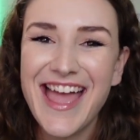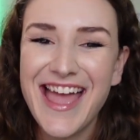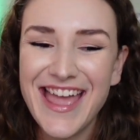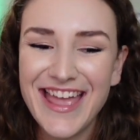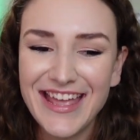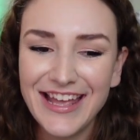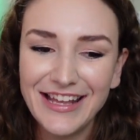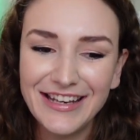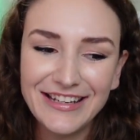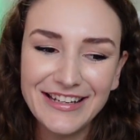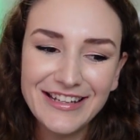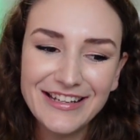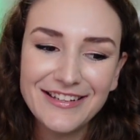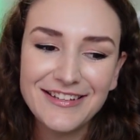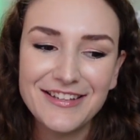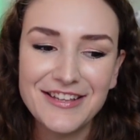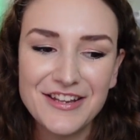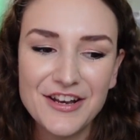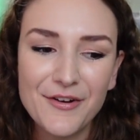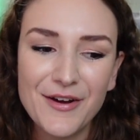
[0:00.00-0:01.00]
And,
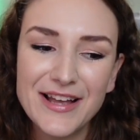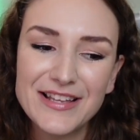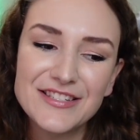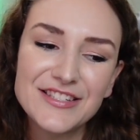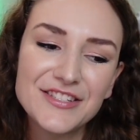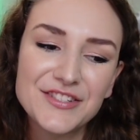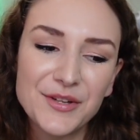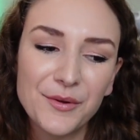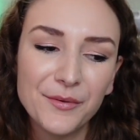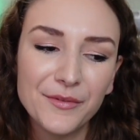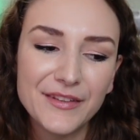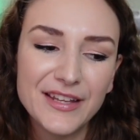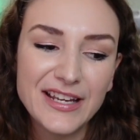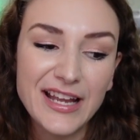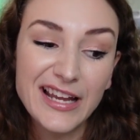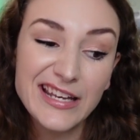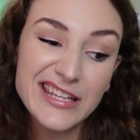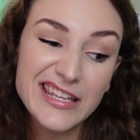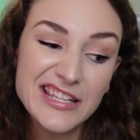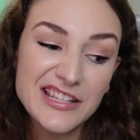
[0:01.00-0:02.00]
you know, I just don't think
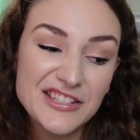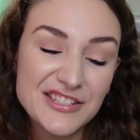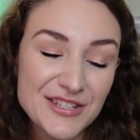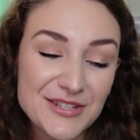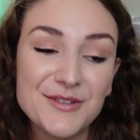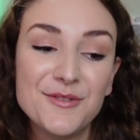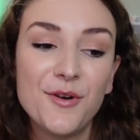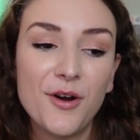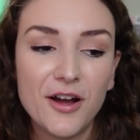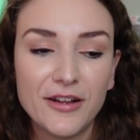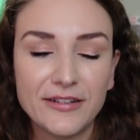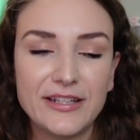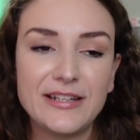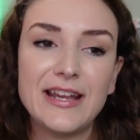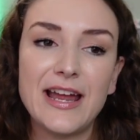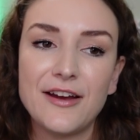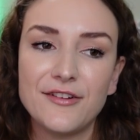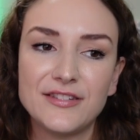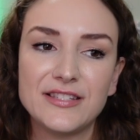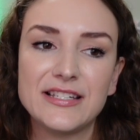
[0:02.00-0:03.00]
I need two haunted
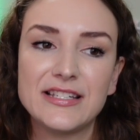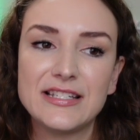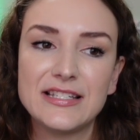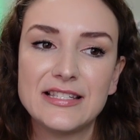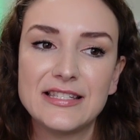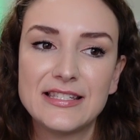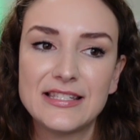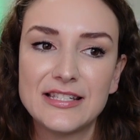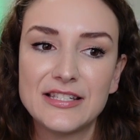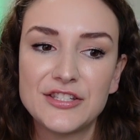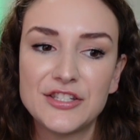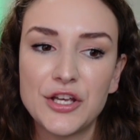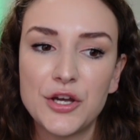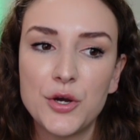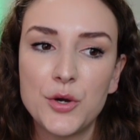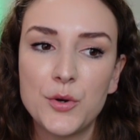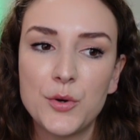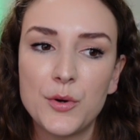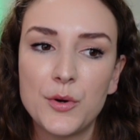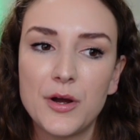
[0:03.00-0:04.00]
houses.
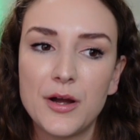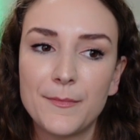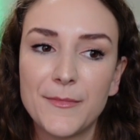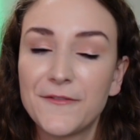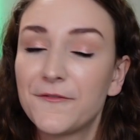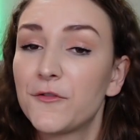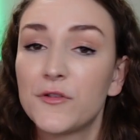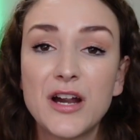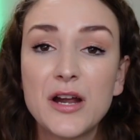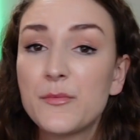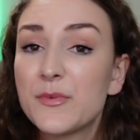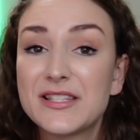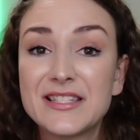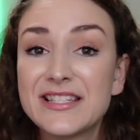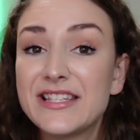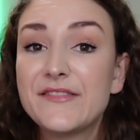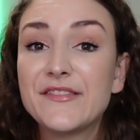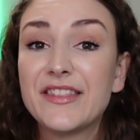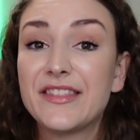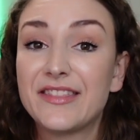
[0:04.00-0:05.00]
So before I
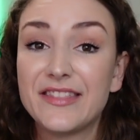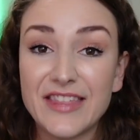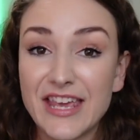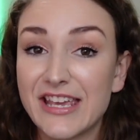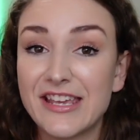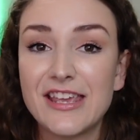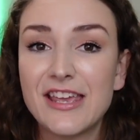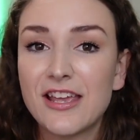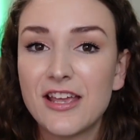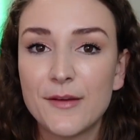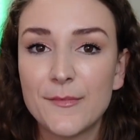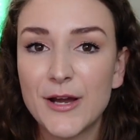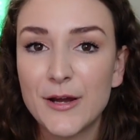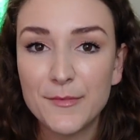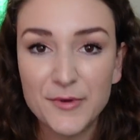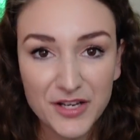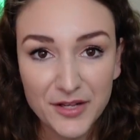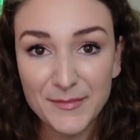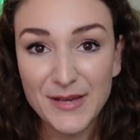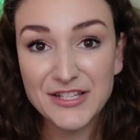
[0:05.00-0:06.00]
wasn't even thinking about
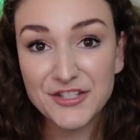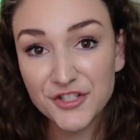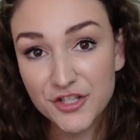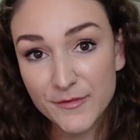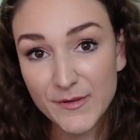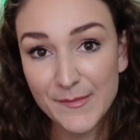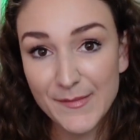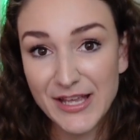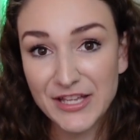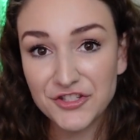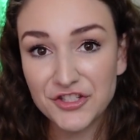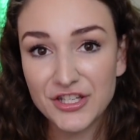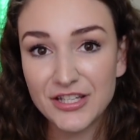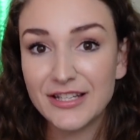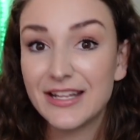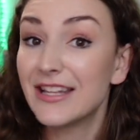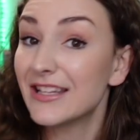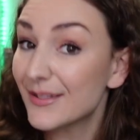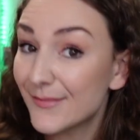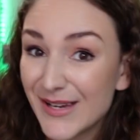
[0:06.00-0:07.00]
putting my Scooby
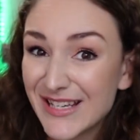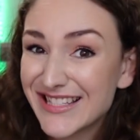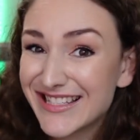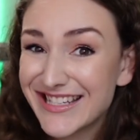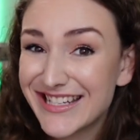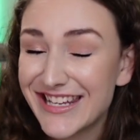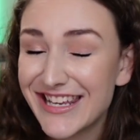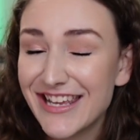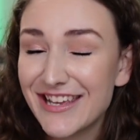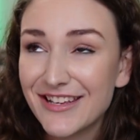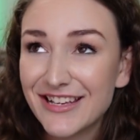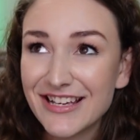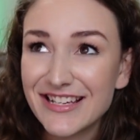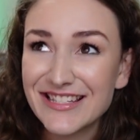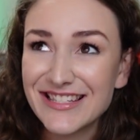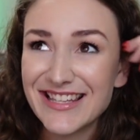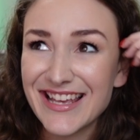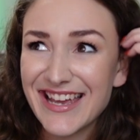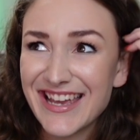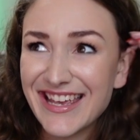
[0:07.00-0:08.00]
mansion into my city
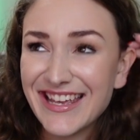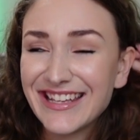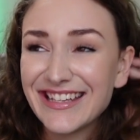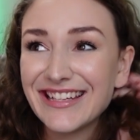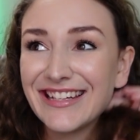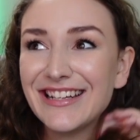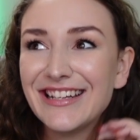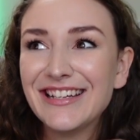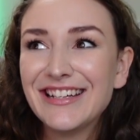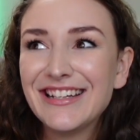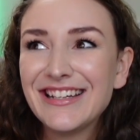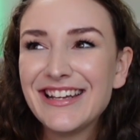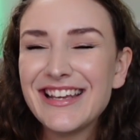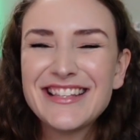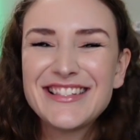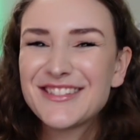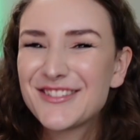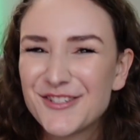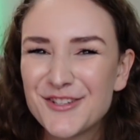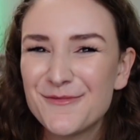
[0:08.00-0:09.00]
because, like,
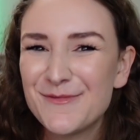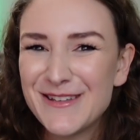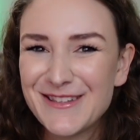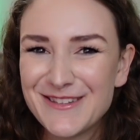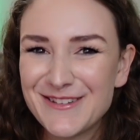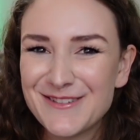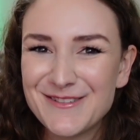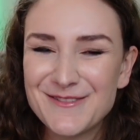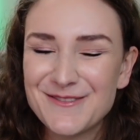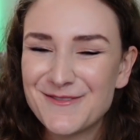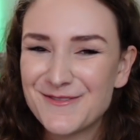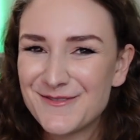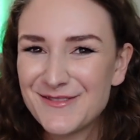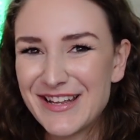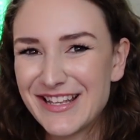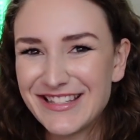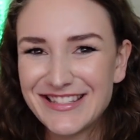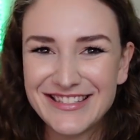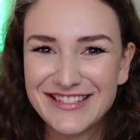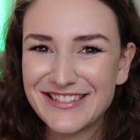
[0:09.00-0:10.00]
it's Scooby-Doo.
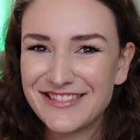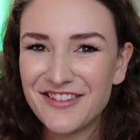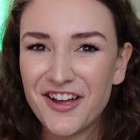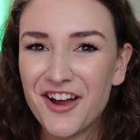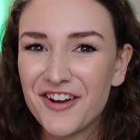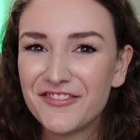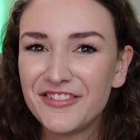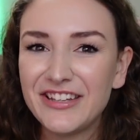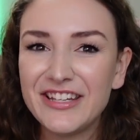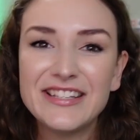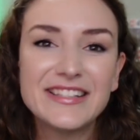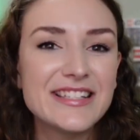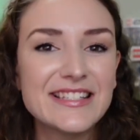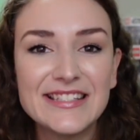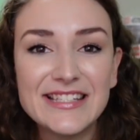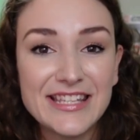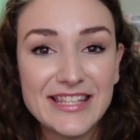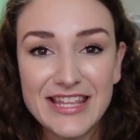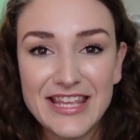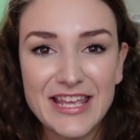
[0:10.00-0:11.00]
It's not really
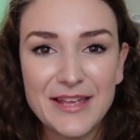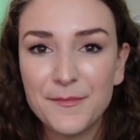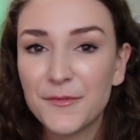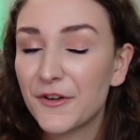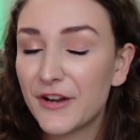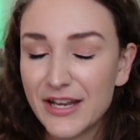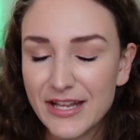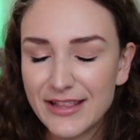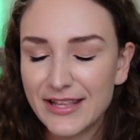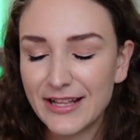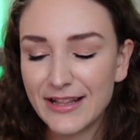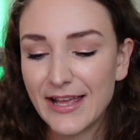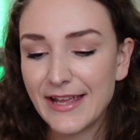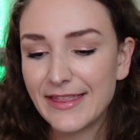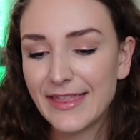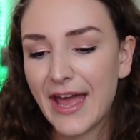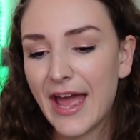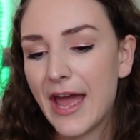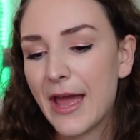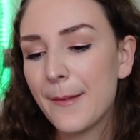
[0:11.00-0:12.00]
Disney themed or anything
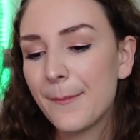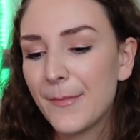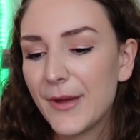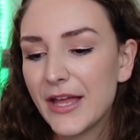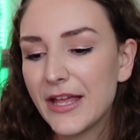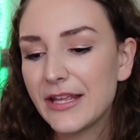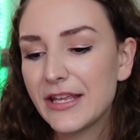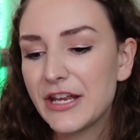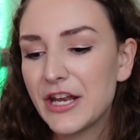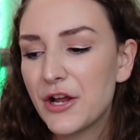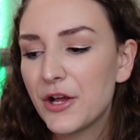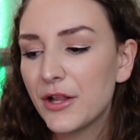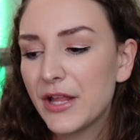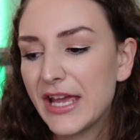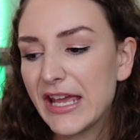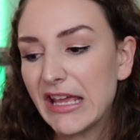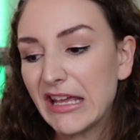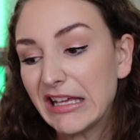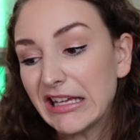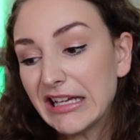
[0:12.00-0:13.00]
like that. But, you know,
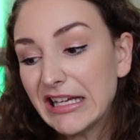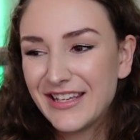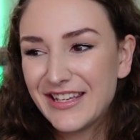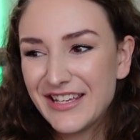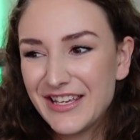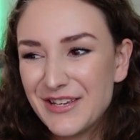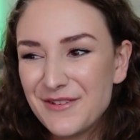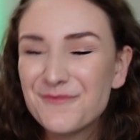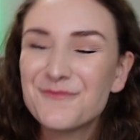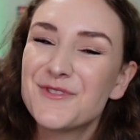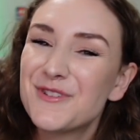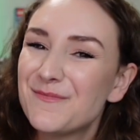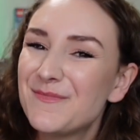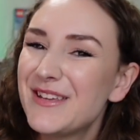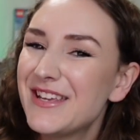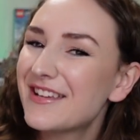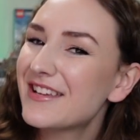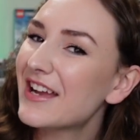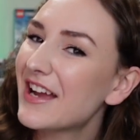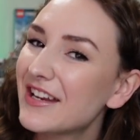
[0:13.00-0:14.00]
like, it would
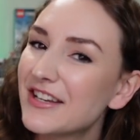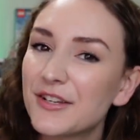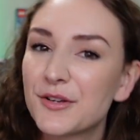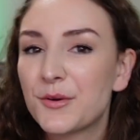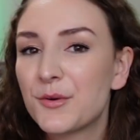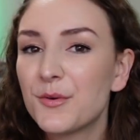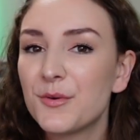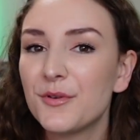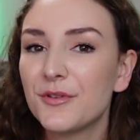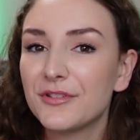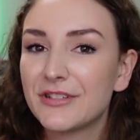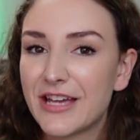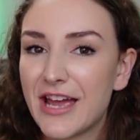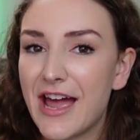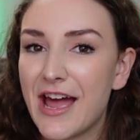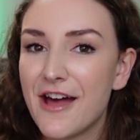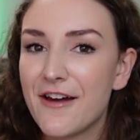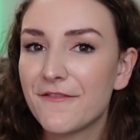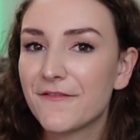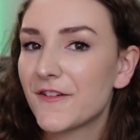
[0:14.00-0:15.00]
be kind of cool to
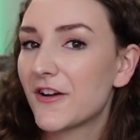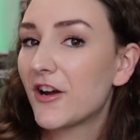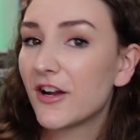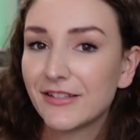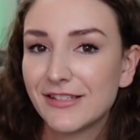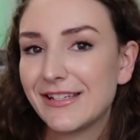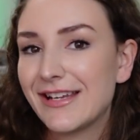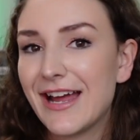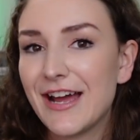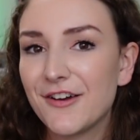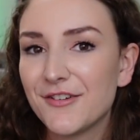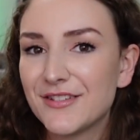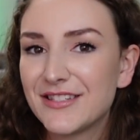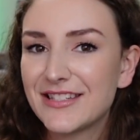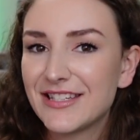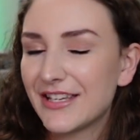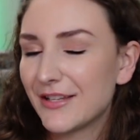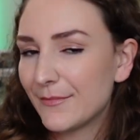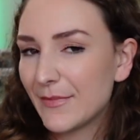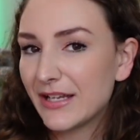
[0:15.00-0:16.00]
have a haunted
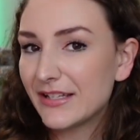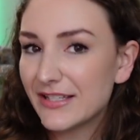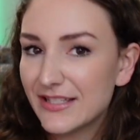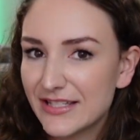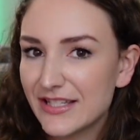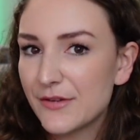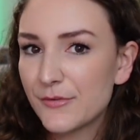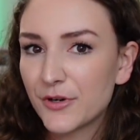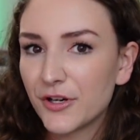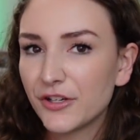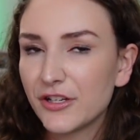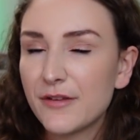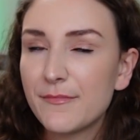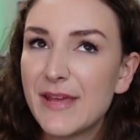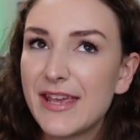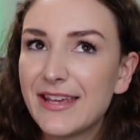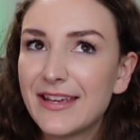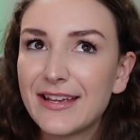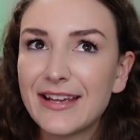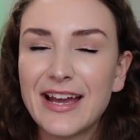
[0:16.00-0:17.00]
house in my Disney World and
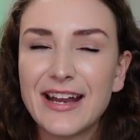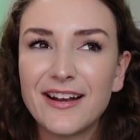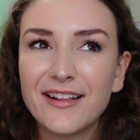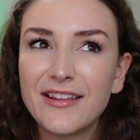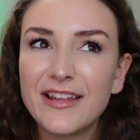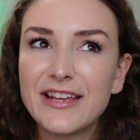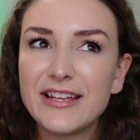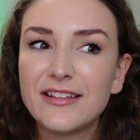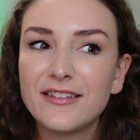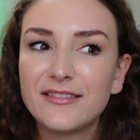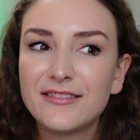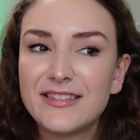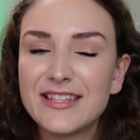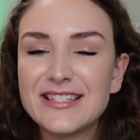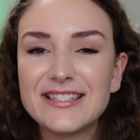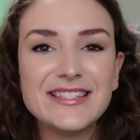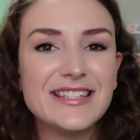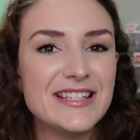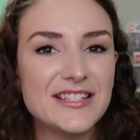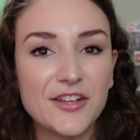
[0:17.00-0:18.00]
make it kind of like
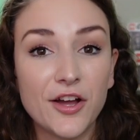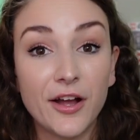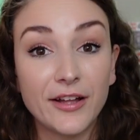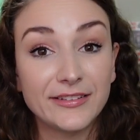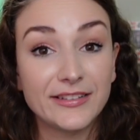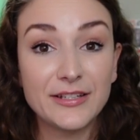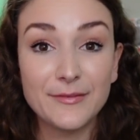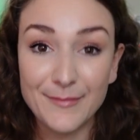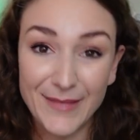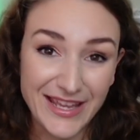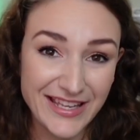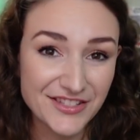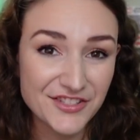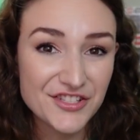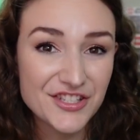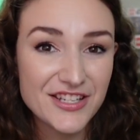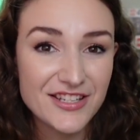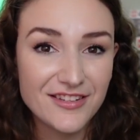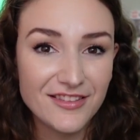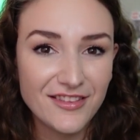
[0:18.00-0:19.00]
Disney's Haunted
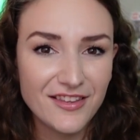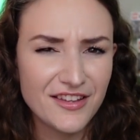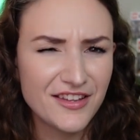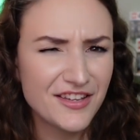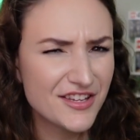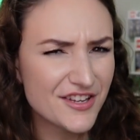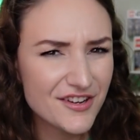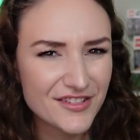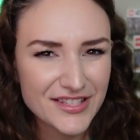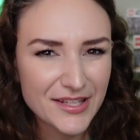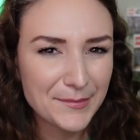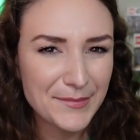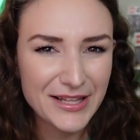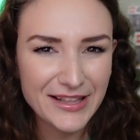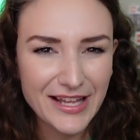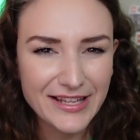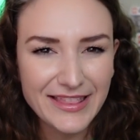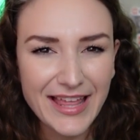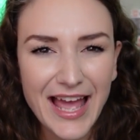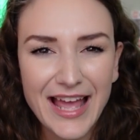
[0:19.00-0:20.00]
Mansion, you know, something
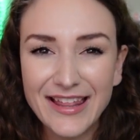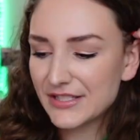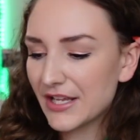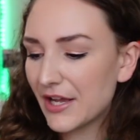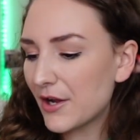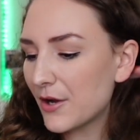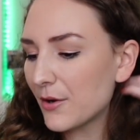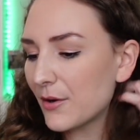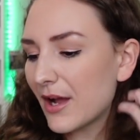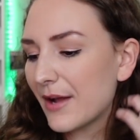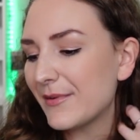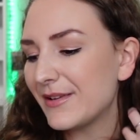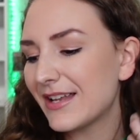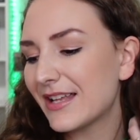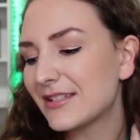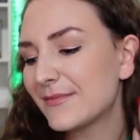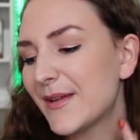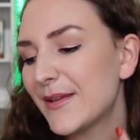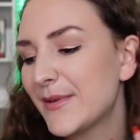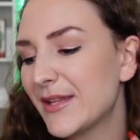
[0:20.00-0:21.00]
like that. So, I mean,
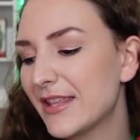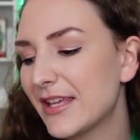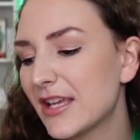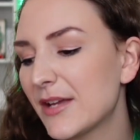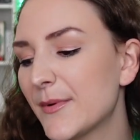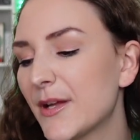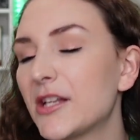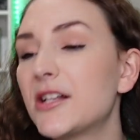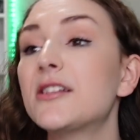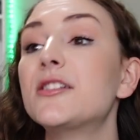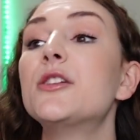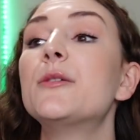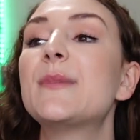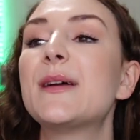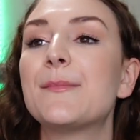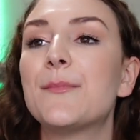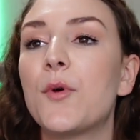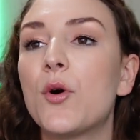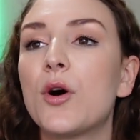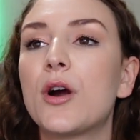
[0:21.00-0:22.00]
that's made me think about it a little
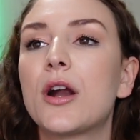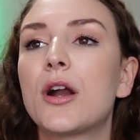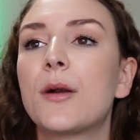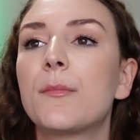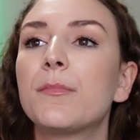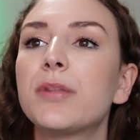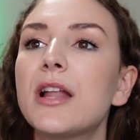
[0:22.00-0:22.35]
bit more.